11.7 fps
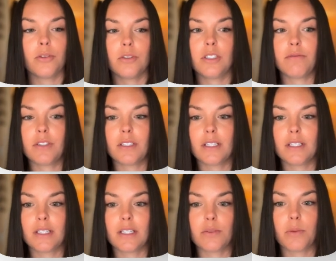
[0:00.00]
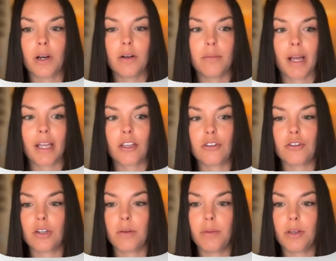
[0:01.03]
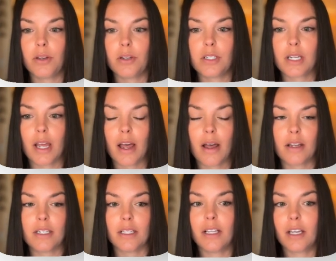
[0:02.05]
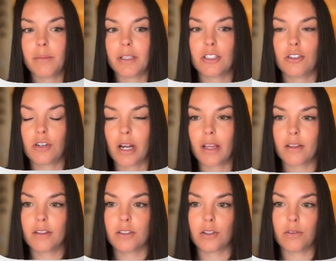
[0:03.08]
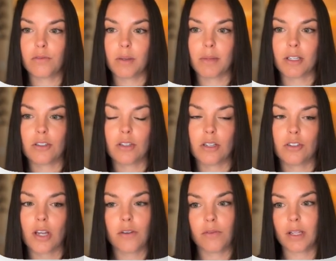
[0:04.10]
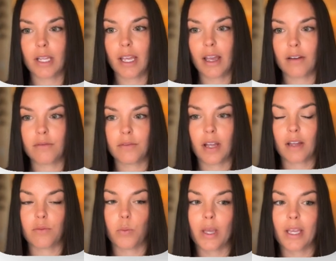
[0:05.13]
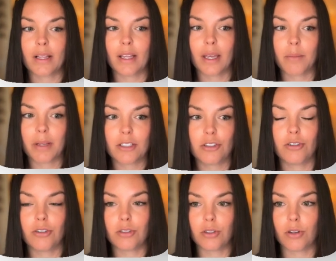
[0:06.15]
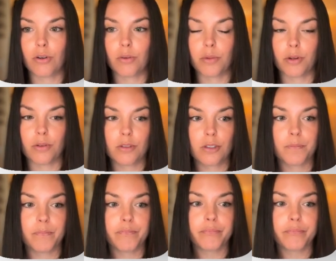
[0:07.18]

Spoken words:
differences as well might contribute to ligament strength. So females generally have weaker ligaments due to the hormones.